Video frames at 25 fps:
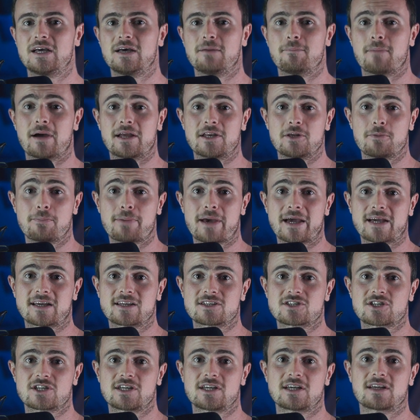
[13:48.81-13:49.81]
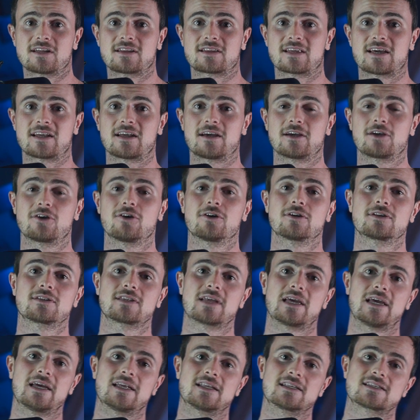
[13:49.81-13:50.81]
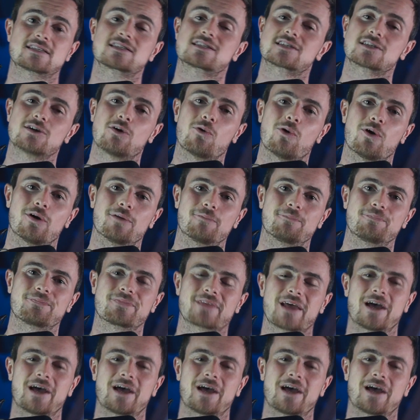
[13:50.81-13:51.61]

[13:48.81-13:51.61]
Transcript: my new packaging that I got, and so on.